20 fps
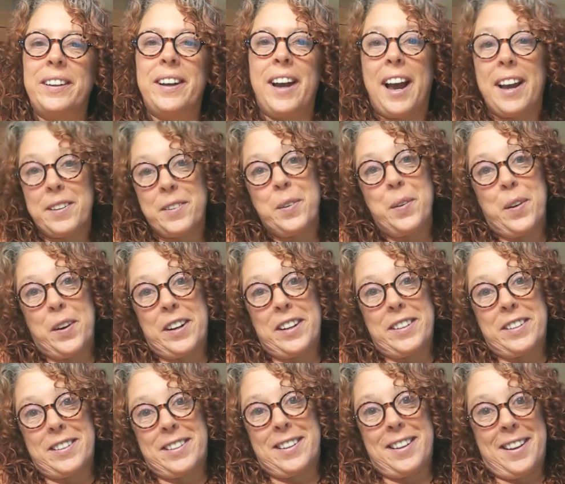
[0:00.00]
as an
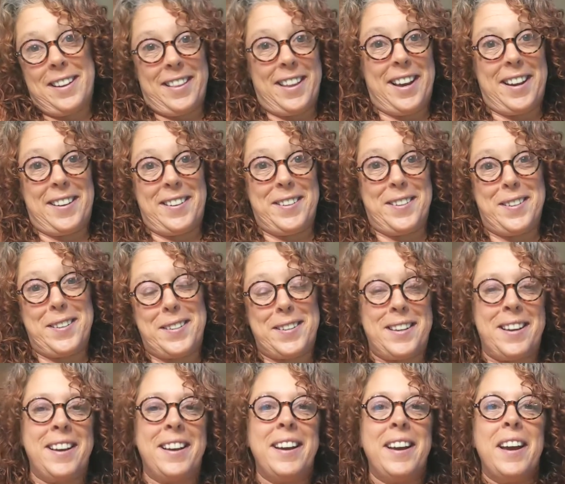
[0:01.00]
artist, that
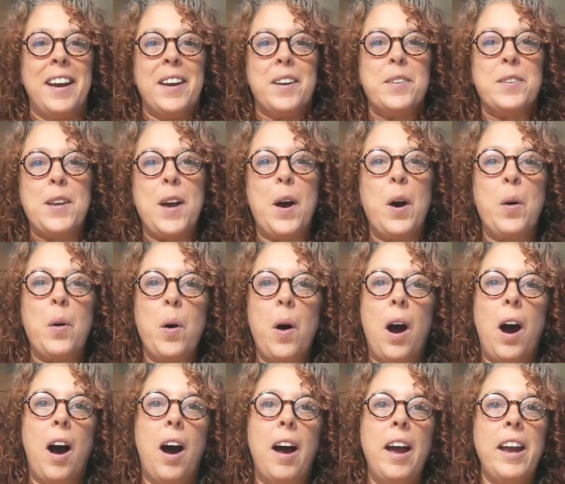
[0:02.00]
is. So
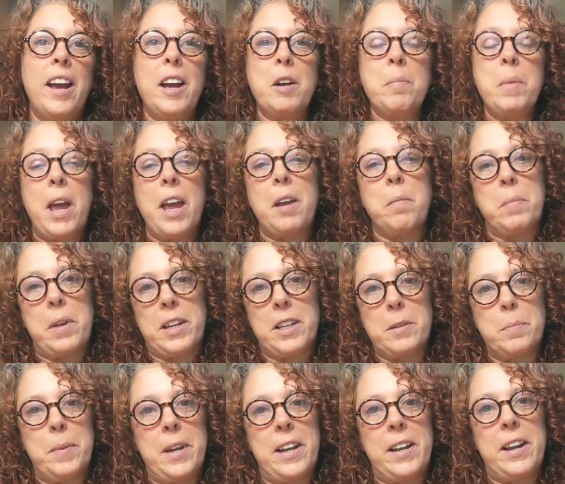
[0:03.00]
I am a
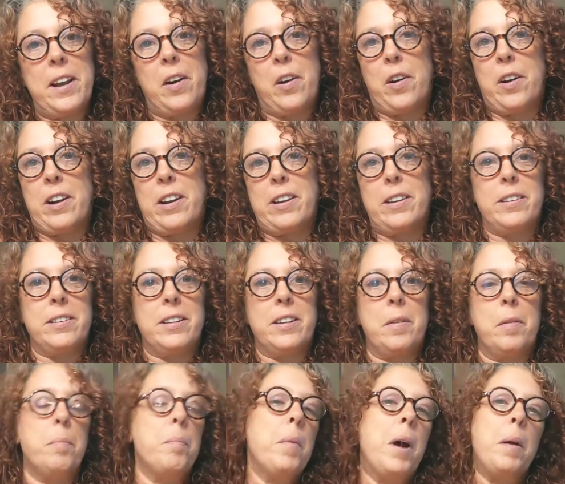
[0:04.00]
mixed media artist.
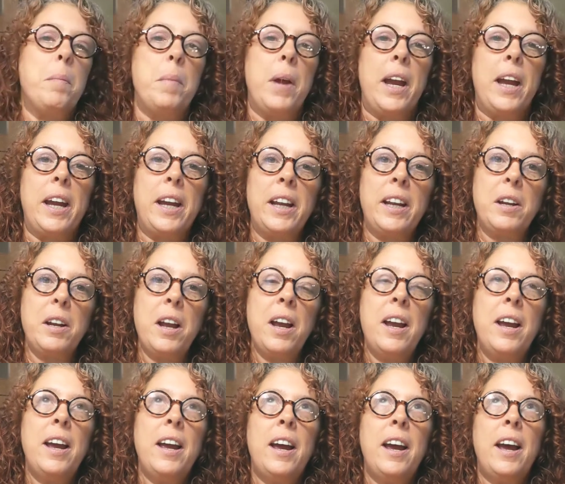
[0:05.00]
My main
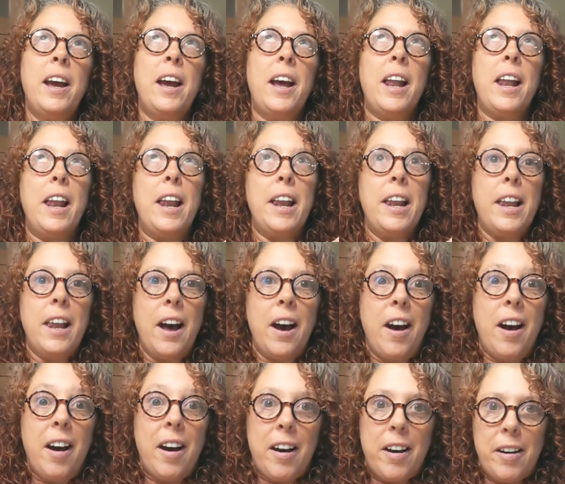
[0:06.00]

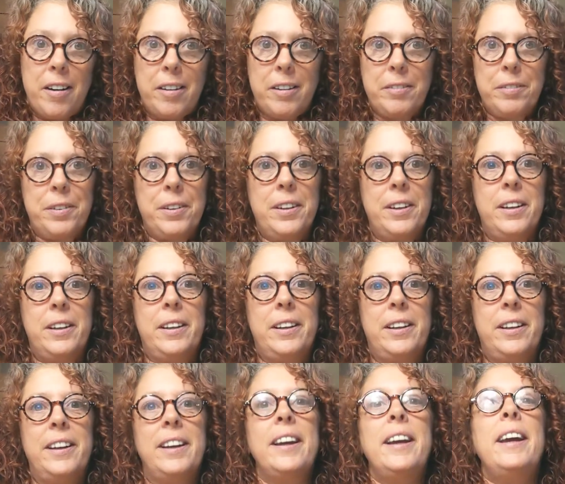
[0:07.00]
love
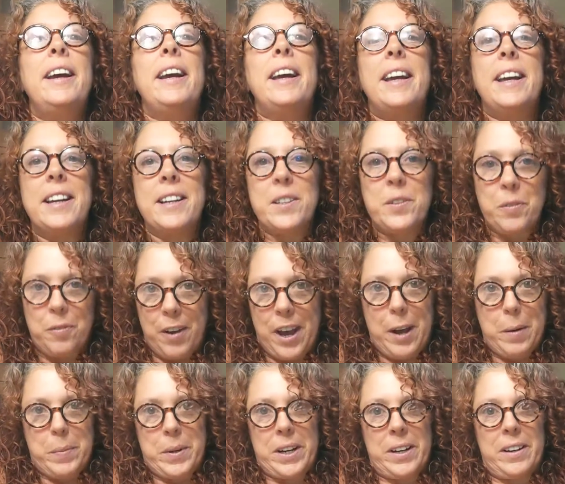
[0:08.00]
is
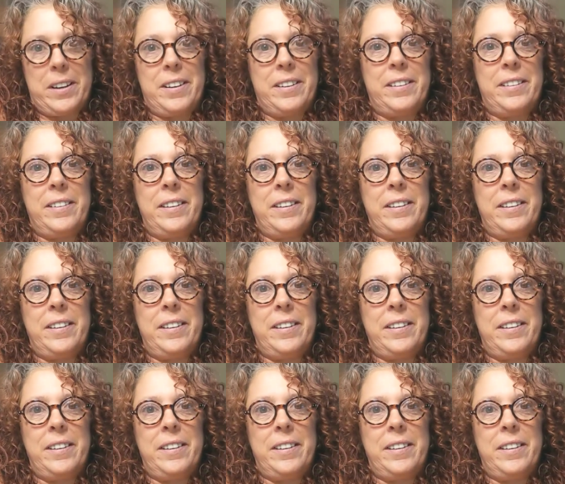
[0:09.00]
fabric.